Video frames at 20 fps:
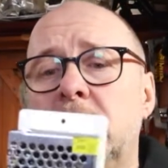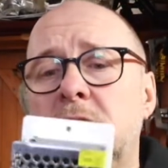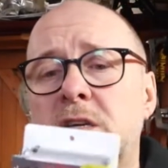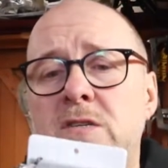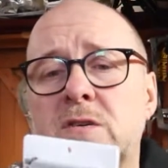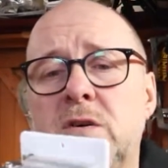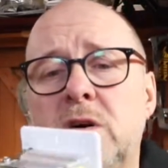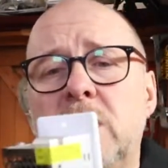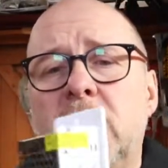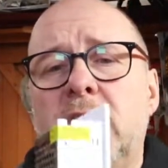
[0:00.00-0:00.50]

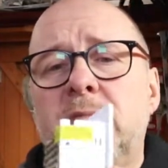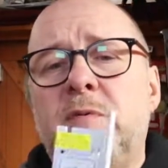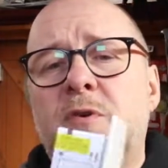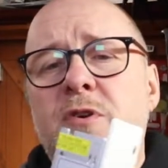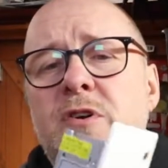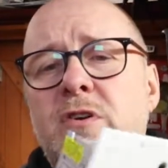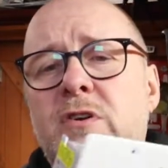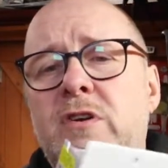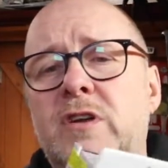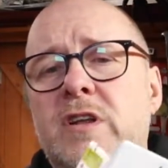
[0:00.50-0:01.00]
So I
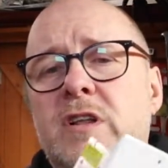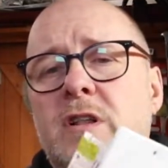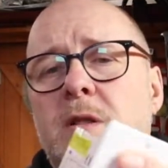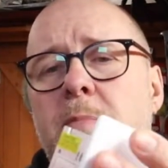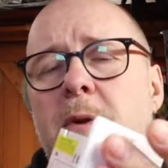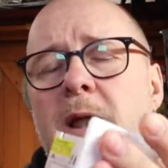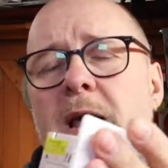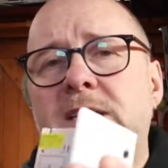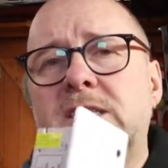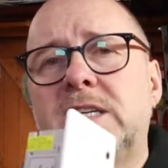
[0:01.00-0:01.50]
put it on a little
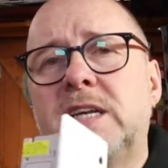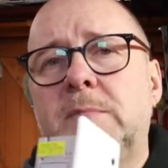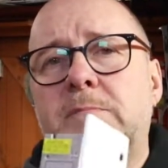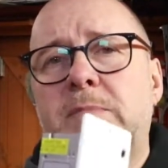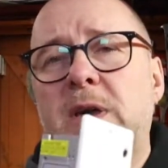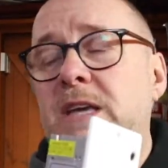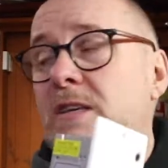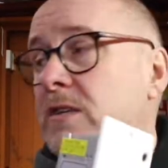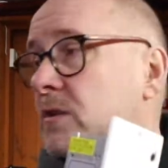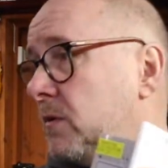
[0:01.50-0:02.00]
plastic
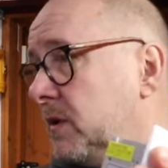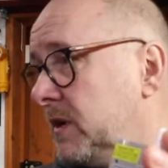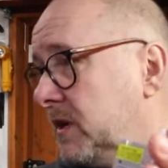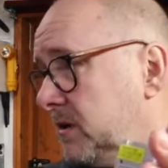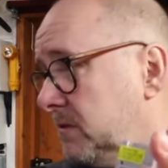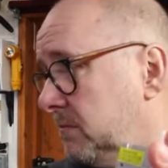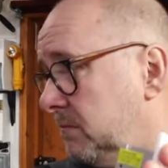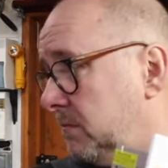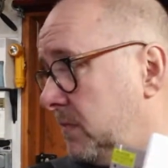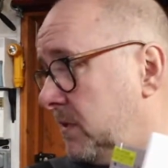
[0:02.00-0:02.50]
base so I
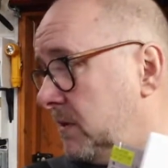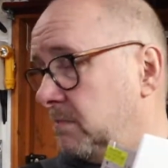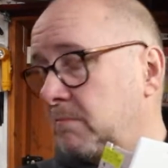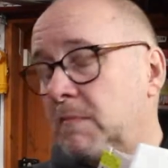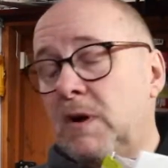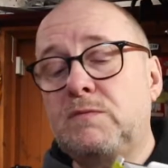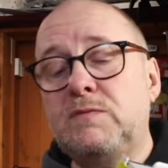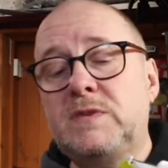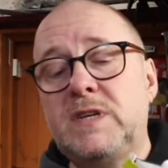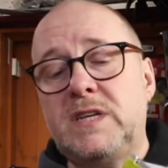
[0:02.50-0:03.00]
can
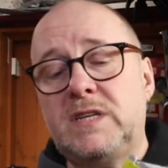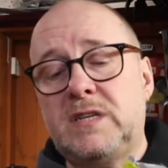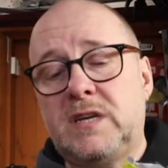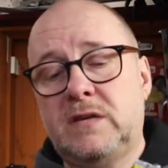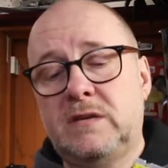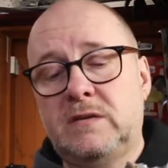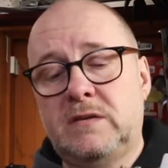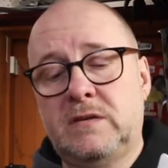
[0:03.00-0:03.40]
mount it.